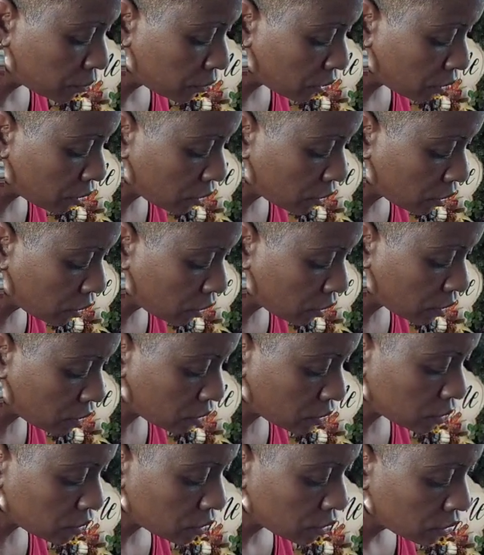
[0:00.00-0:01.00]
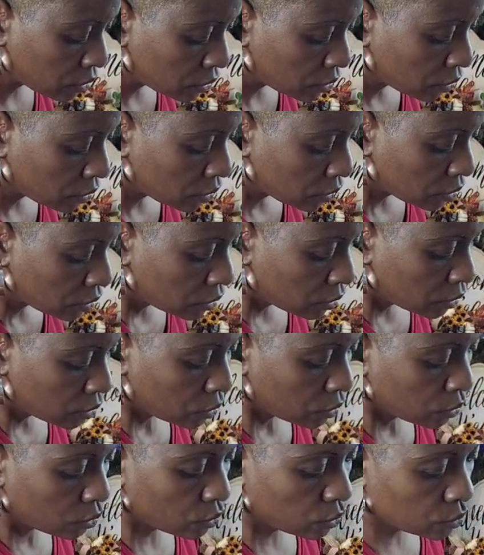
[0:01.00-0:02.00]
because
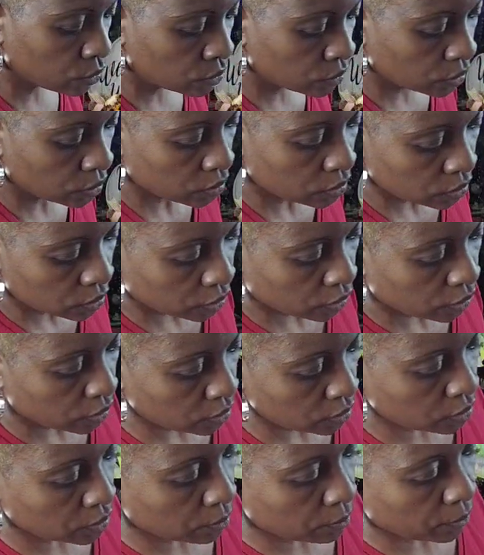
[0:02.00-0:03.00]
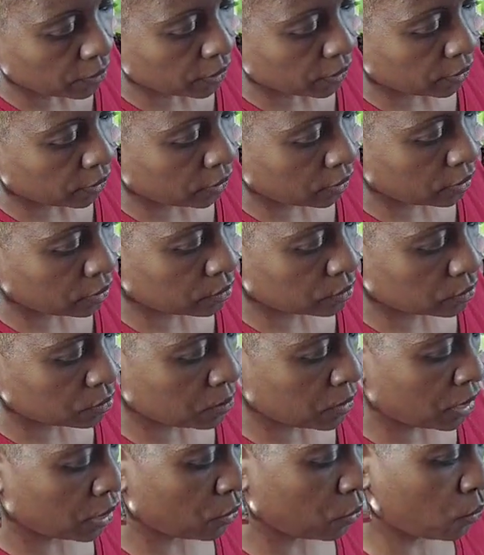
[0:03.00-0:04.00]
who's to say somebody else
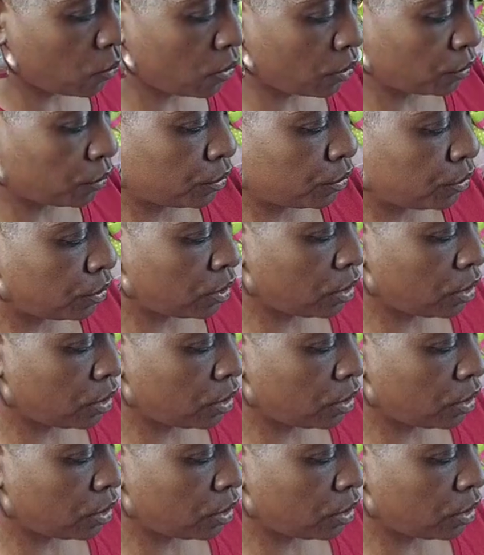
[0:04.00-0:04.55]
might want to